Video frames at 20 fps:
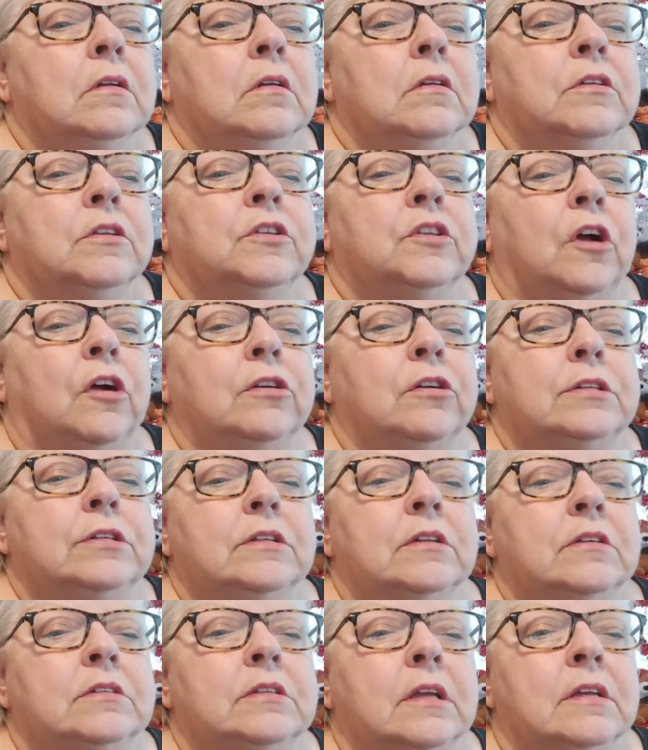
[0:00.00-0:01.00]

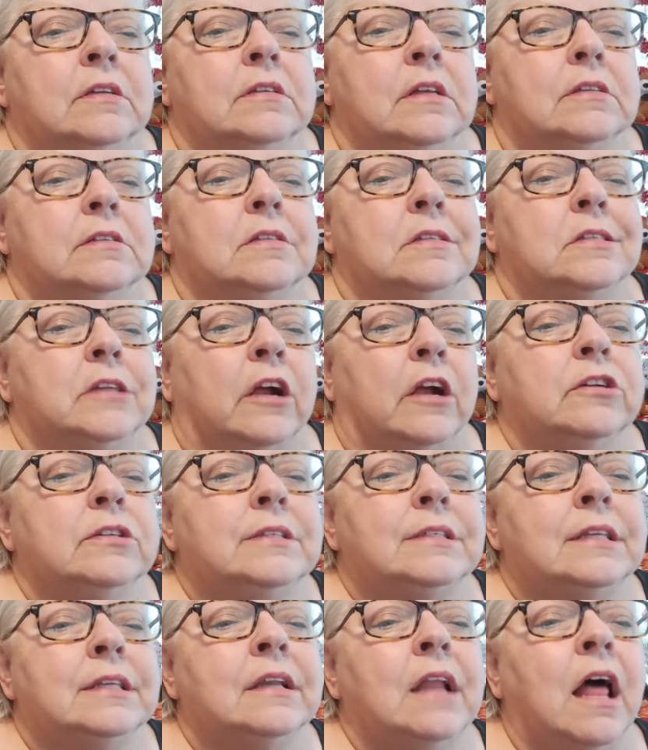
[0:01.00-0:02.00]
Sars is it
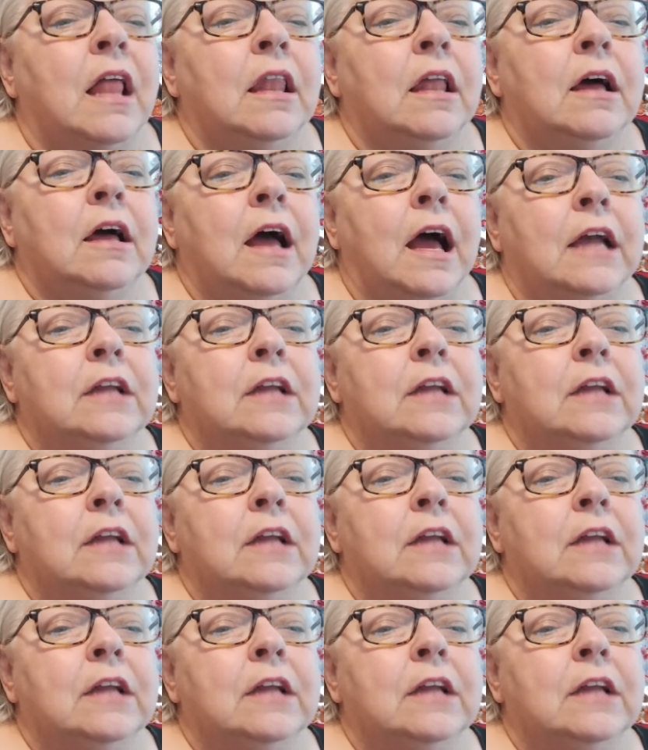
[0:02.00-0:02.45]
Sarsenella?